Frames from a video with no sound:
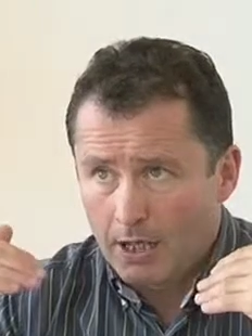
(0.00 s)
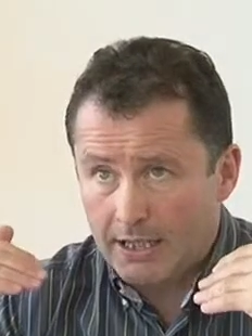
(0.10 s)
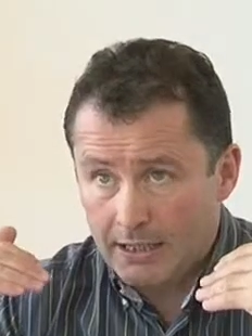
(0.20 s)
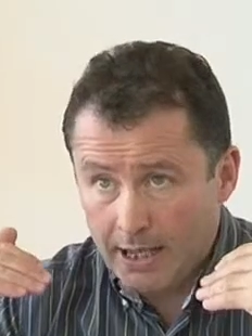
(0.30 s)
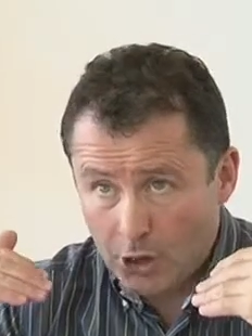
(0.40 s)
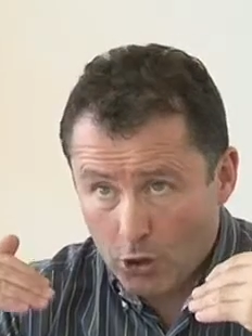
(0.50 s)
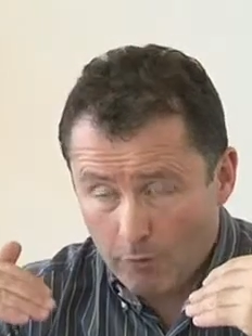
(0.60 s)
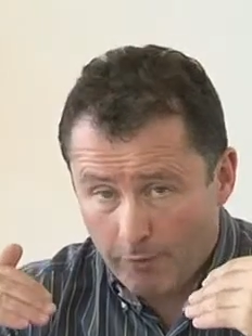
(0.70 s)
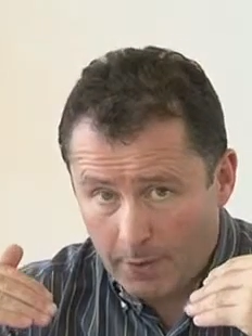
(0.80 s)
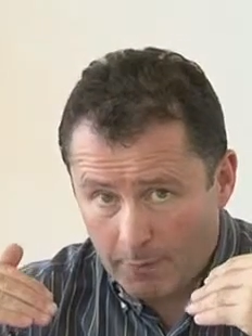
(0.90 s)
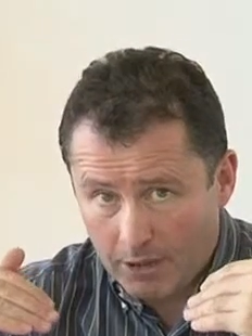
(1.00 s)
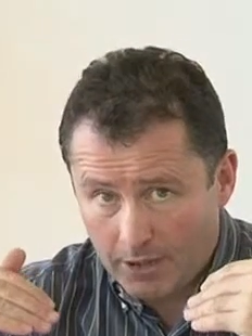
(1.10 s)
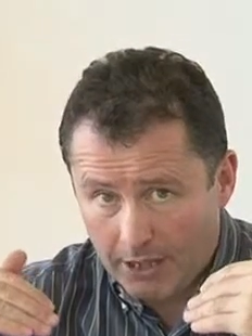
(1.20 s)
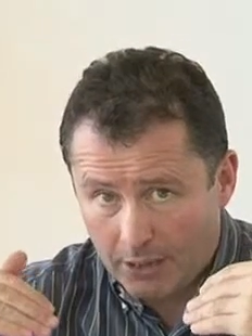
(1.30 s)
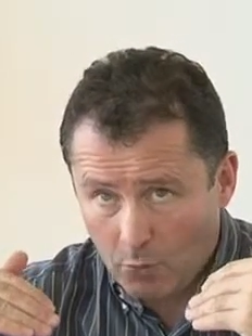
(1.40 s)
it's natural for people to
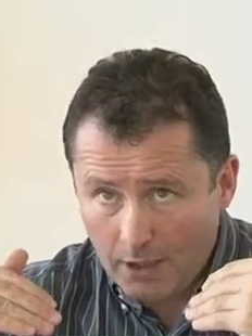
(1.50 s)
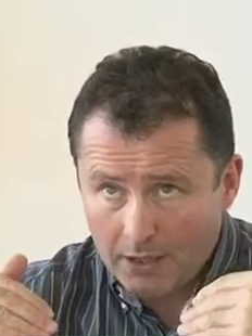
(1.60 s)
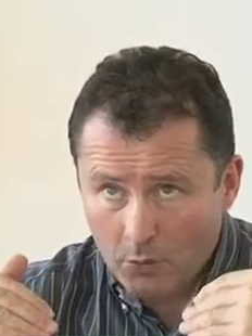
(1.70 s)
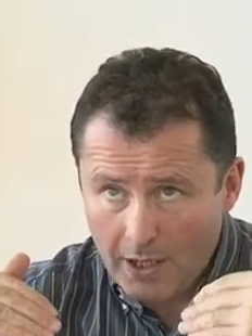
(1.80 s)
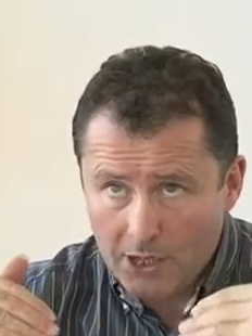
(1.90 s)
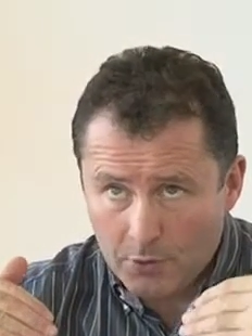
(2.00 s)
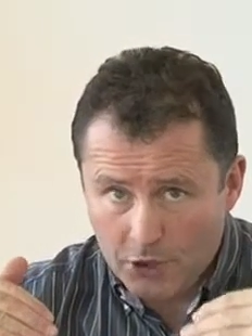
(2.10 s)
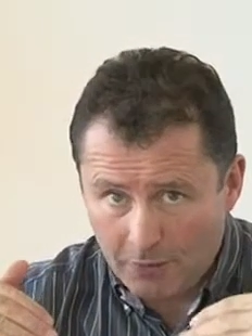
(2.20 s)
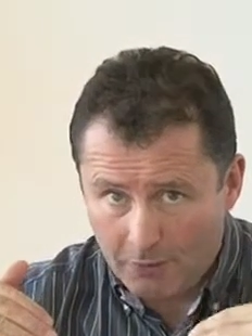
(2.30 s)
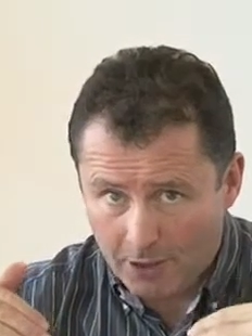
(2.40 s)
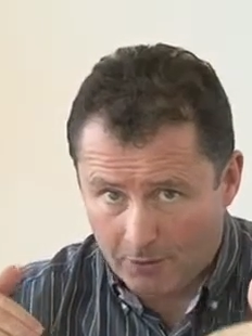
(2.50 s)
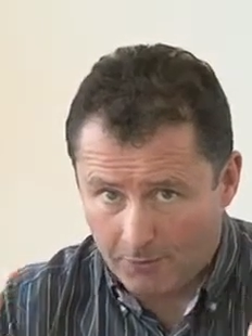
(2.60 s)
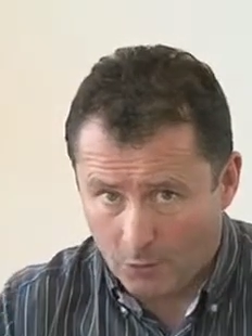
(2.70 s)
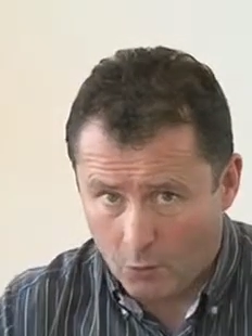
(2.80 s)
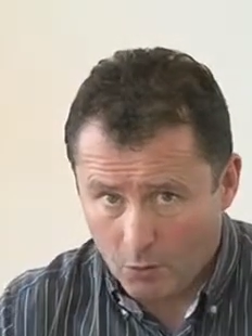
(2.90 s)
think, well, the way to achieve better
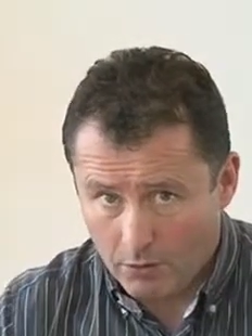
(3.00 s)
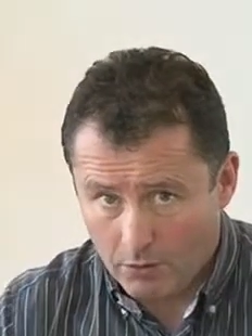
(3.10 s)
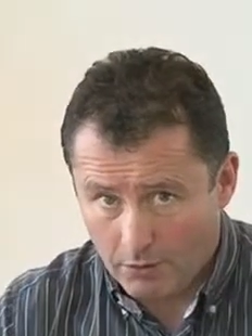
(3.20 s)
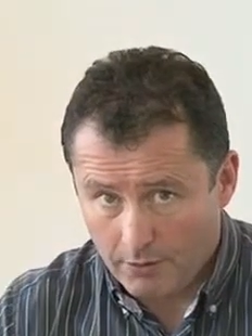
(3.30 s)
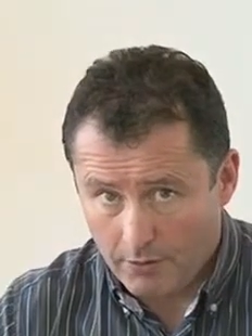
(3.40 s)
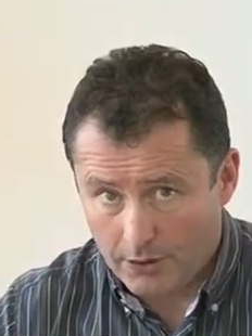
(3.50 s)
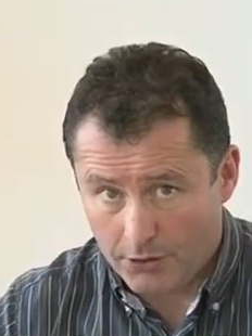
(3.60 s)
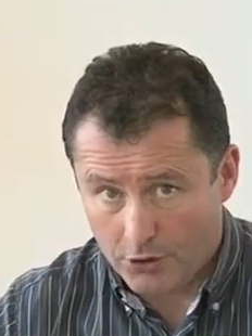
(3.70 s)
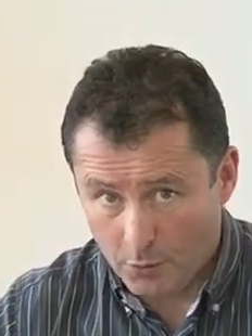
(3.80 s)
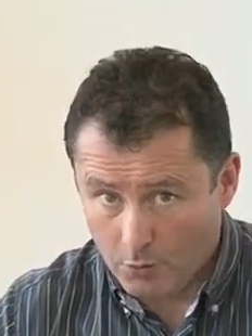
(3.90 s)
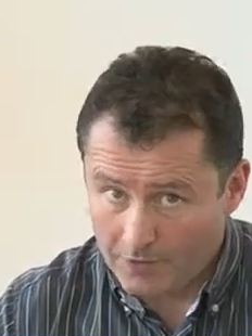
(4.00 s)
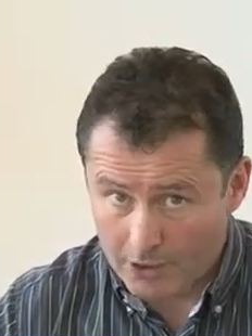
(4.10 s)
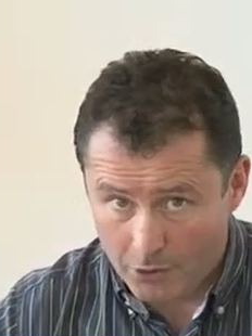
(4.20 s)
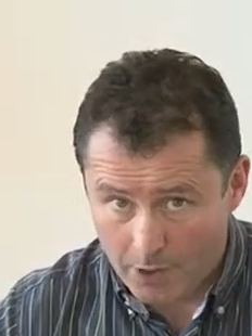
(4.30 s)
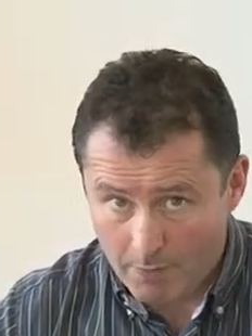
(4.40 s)
flow is to do a
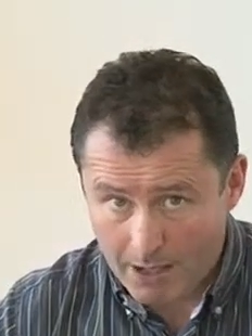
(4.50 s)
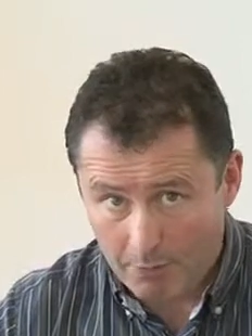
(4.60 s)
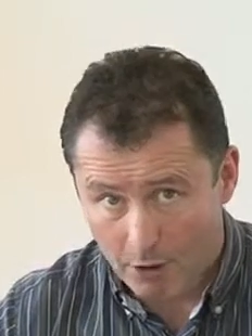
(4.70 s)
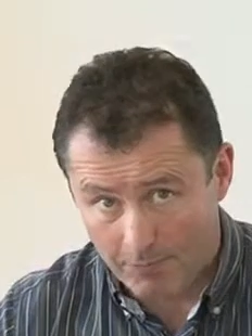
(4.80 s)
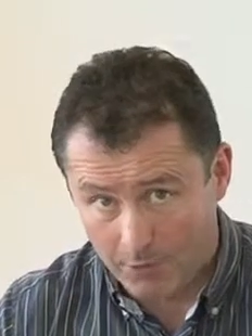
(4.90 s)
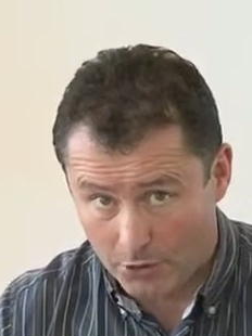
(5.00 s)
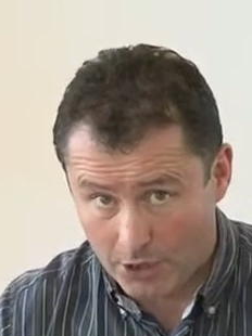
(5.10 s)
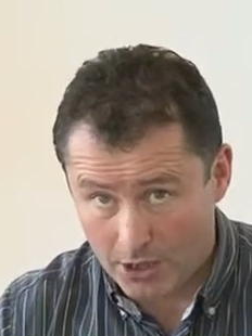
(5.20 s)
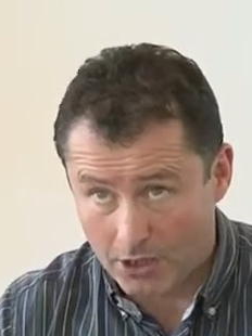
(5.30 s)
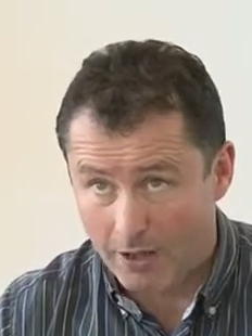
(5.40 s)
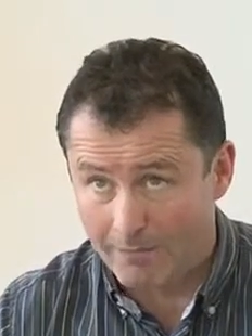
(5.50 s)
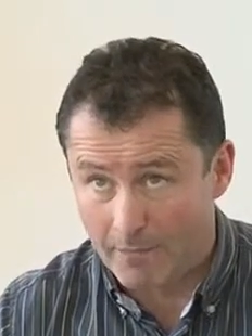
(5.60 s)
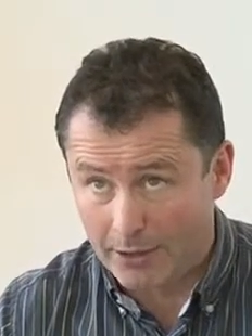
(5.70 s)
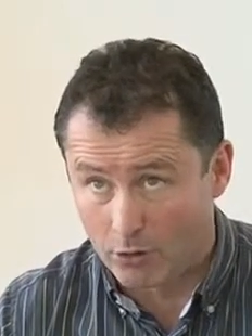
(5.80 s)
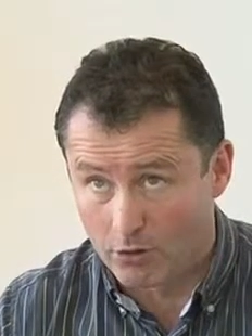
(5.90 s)
value stream map or a flowchart of
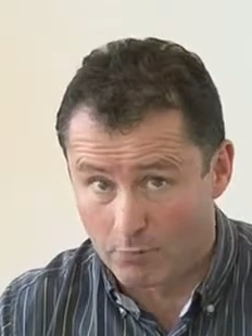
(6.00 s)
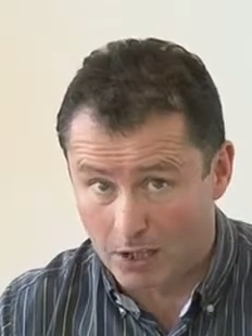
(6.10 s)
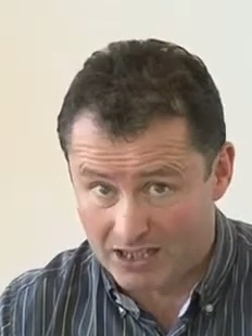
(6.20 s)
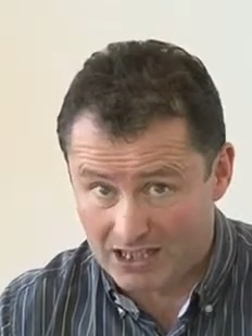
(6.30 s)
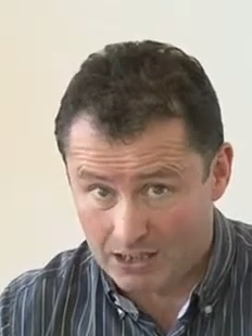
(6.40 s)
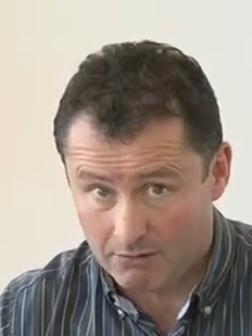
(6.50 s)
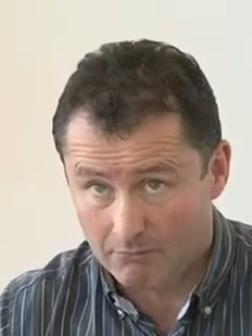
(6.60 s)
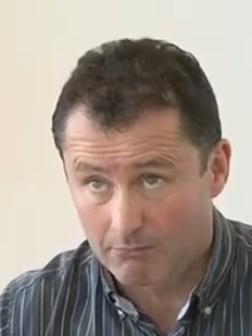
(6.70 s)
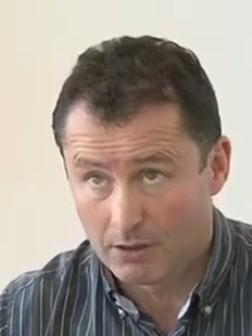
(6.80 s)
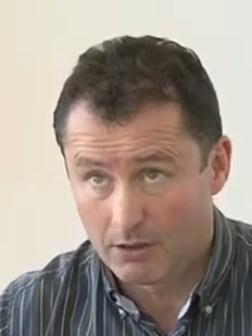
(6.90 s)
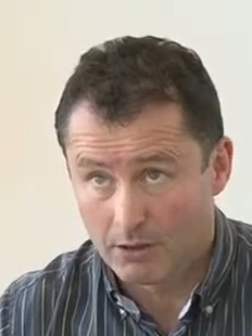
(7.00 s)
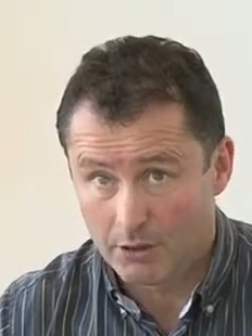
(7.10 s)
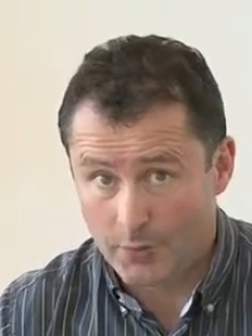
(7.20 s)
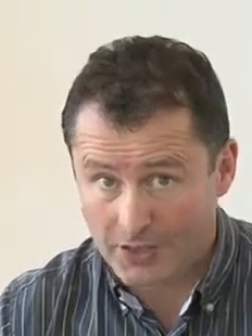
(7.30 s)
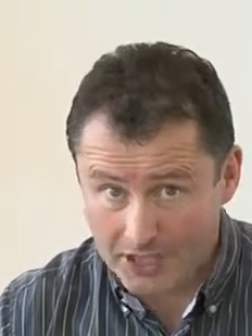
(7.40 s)
my current process,
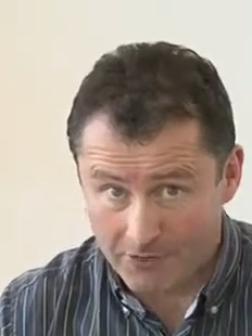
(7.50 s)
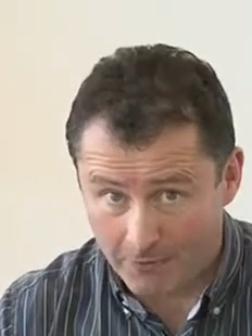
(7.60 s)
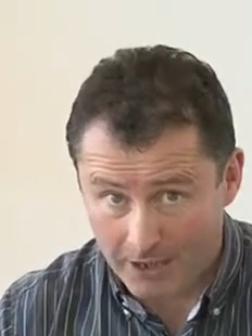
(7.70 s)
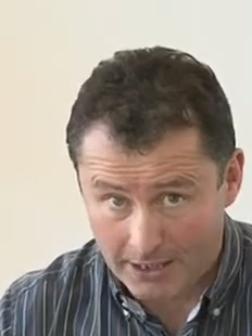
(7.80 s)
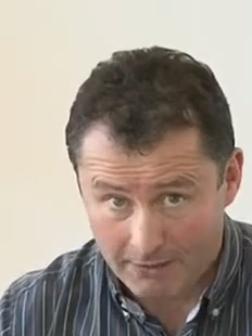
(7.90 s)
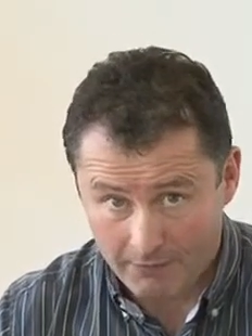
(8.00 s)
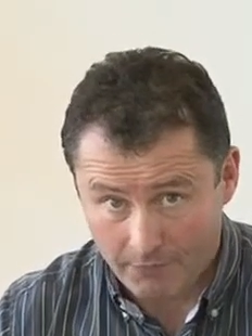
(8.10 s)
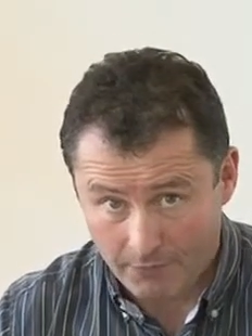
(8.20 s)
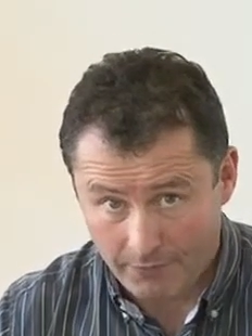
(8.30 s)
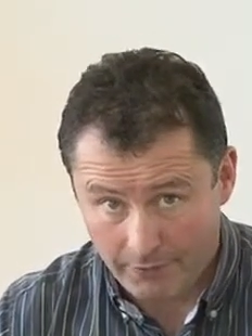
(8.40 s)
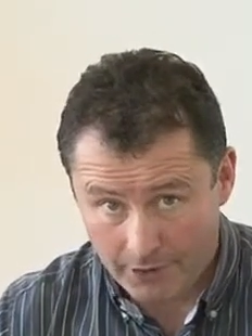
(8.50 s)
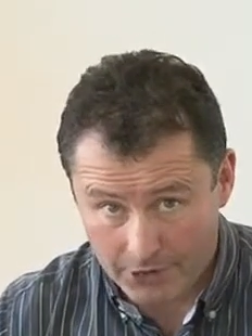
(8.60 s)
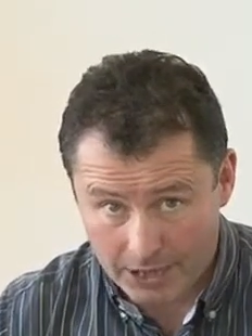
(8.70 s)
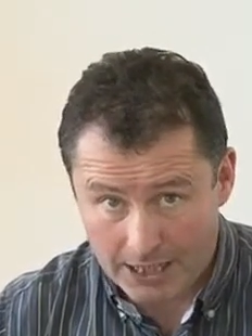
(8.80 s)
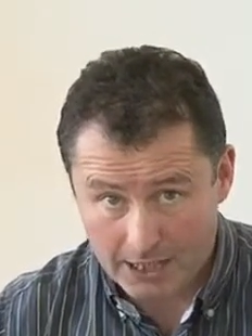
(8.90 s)
to identify the
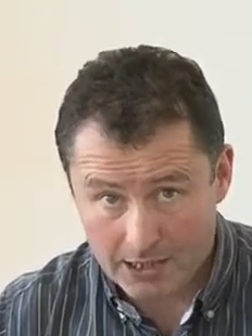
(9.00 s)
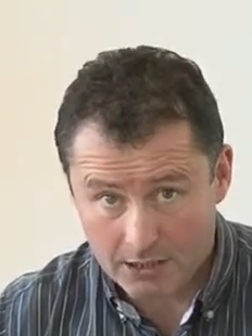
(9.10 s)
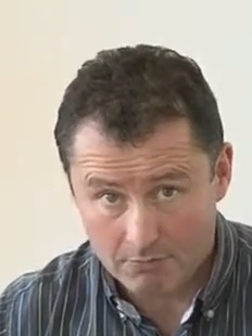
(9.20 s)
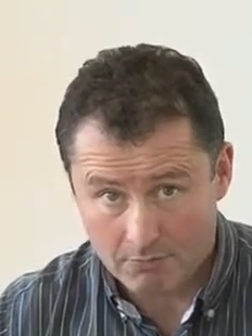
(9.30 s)
delays,